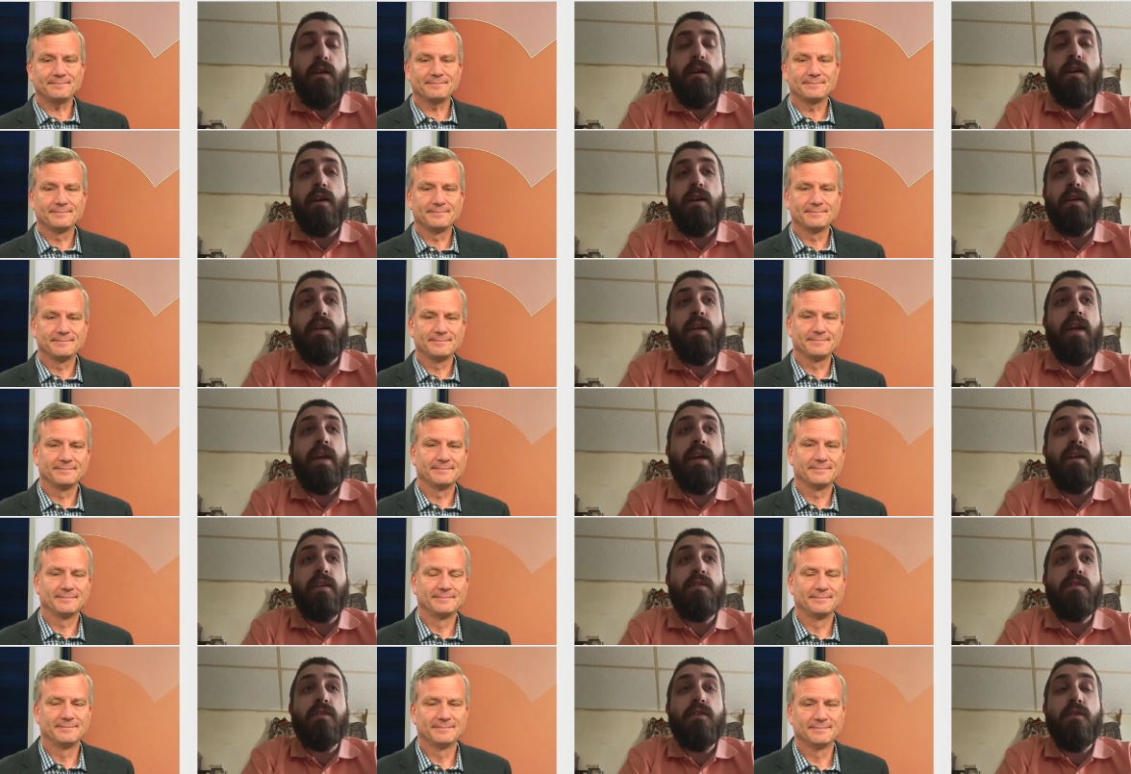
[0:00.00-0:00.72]

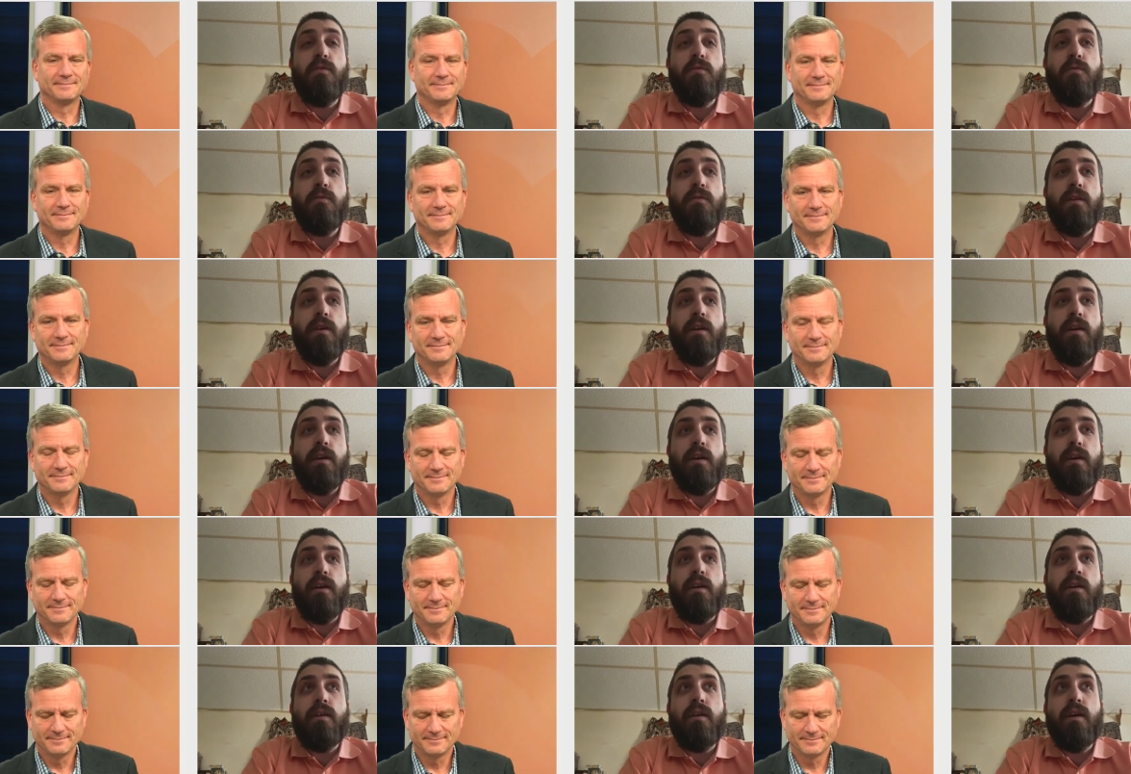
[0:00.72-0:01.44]
Speaker 1: Yeah, so
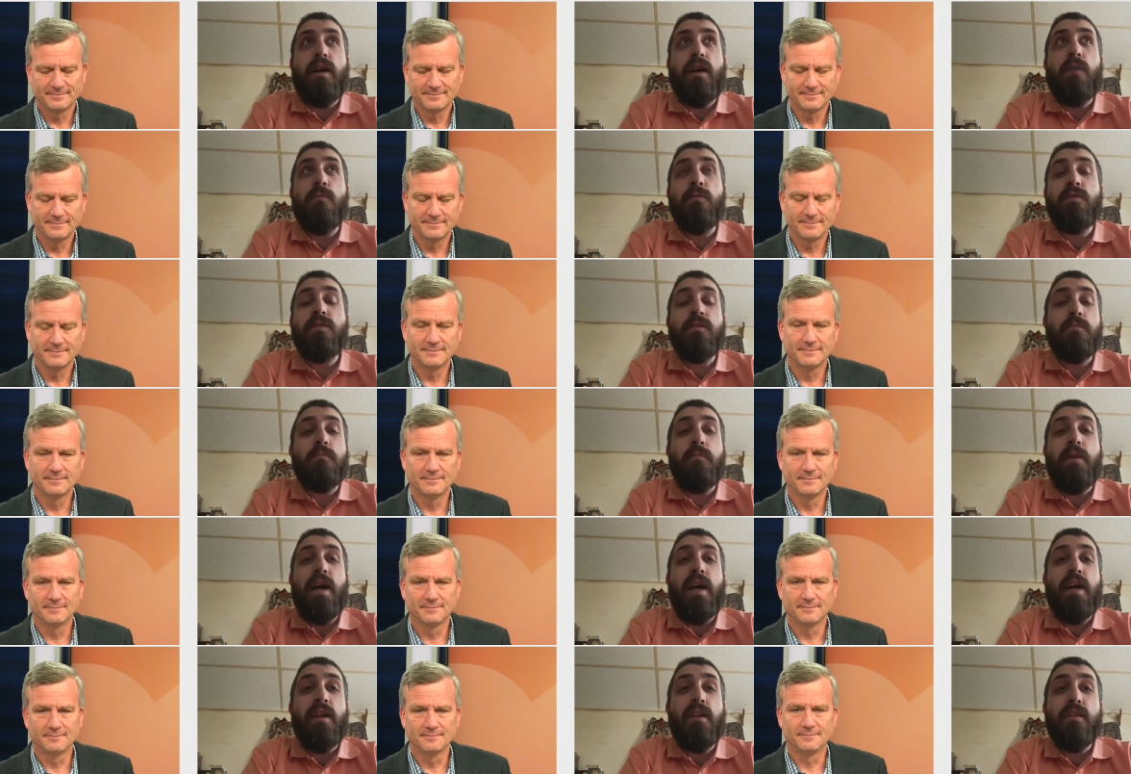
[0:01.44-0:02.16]
I
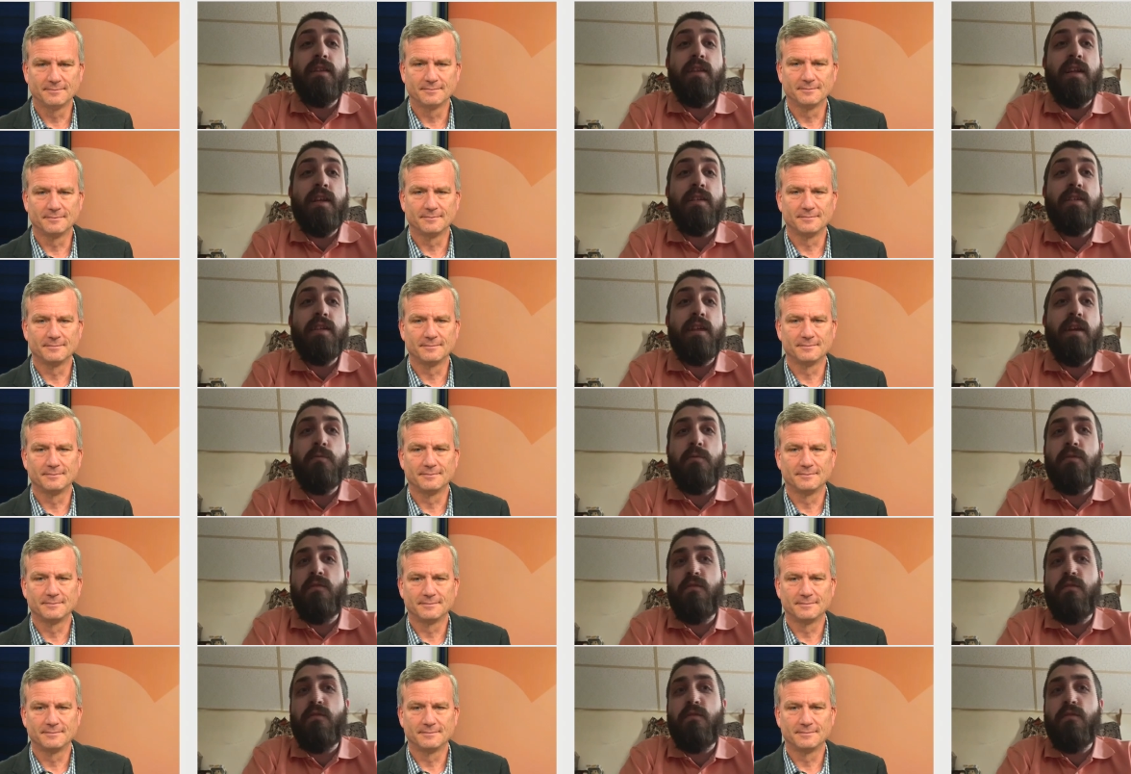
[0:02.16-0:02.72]
wasn't mad at this. I